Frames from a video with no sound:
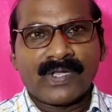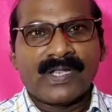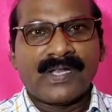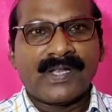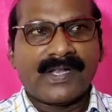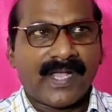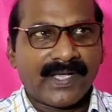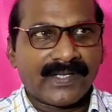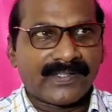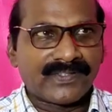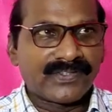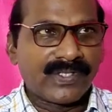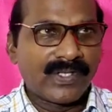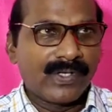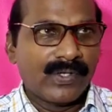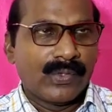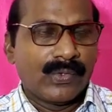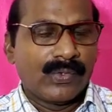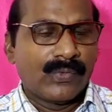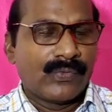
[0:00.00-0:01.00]
Next,
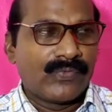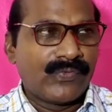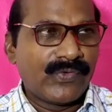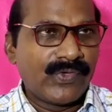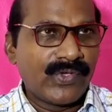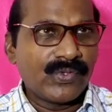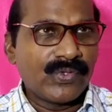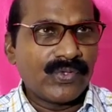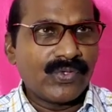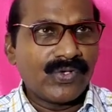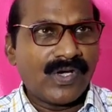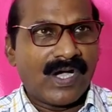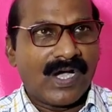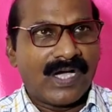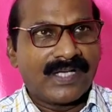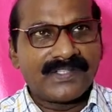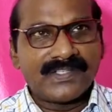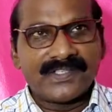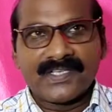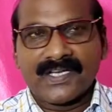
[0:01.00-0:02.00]
few
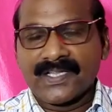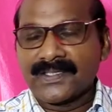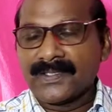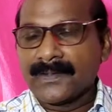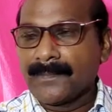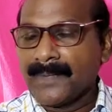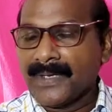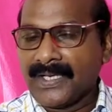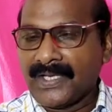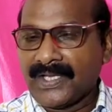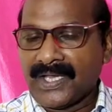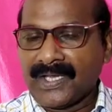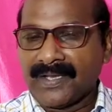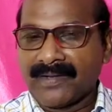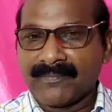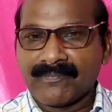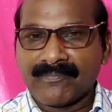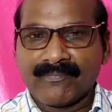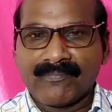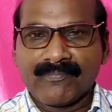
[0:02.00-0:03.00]
attended the
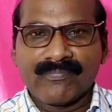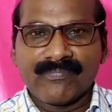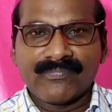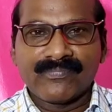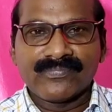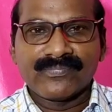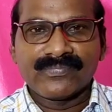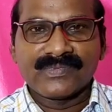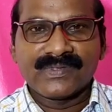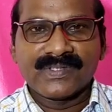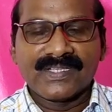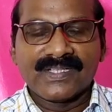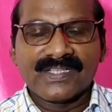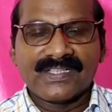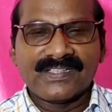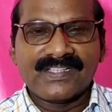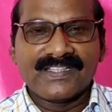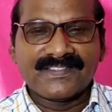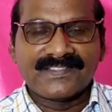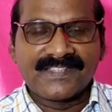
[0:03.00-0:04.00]
meeting.
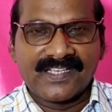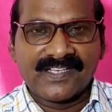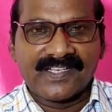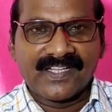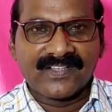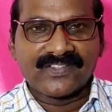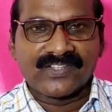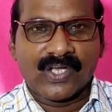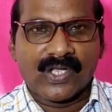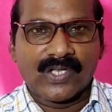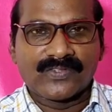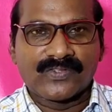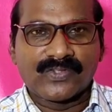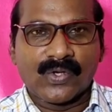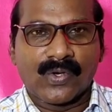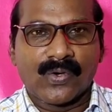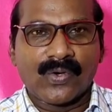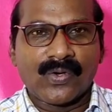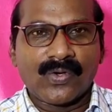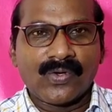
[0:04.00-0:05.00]
This sentence
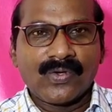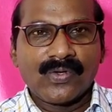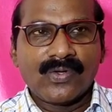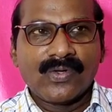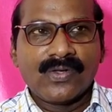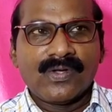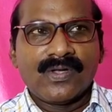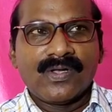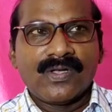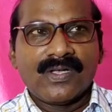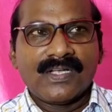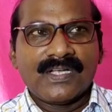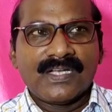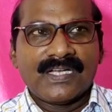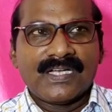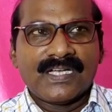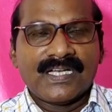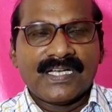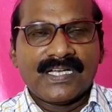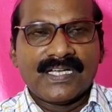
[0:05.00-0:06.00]
also
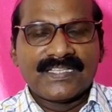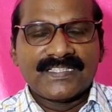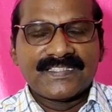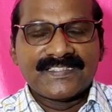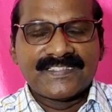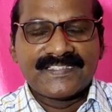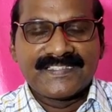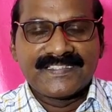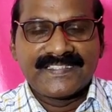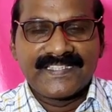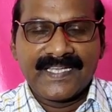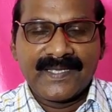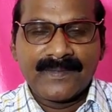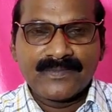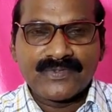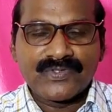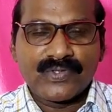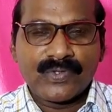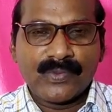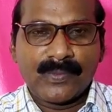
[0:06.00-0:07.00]

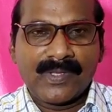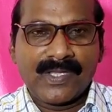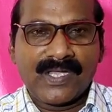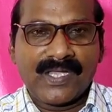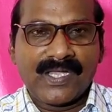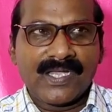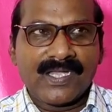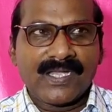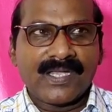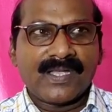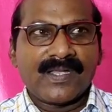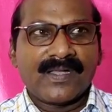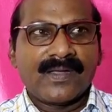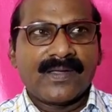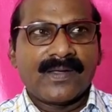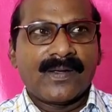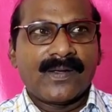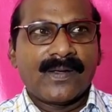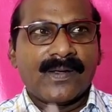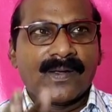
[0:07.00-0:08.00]
seems to be
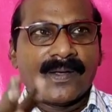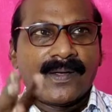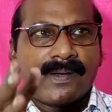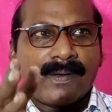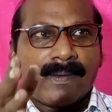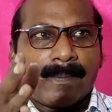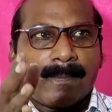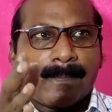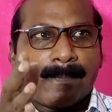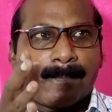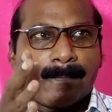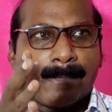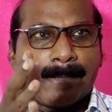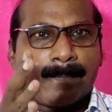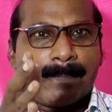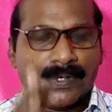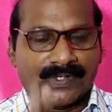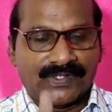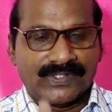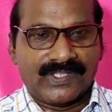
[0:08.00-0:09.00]

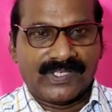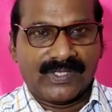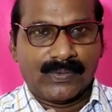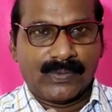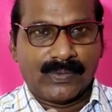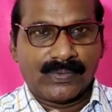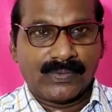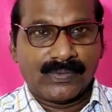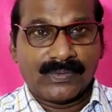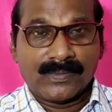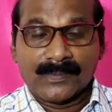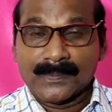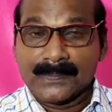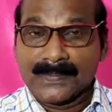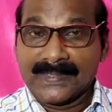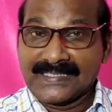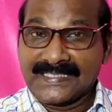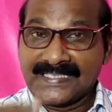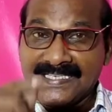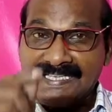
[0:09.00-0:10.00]
positive,
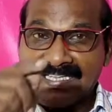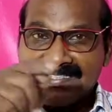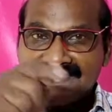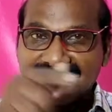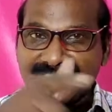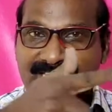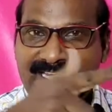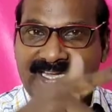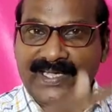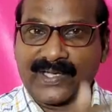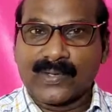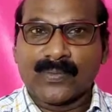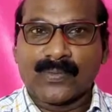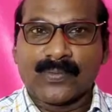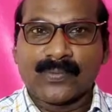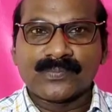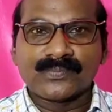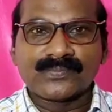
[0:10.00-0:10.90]
but it is negative.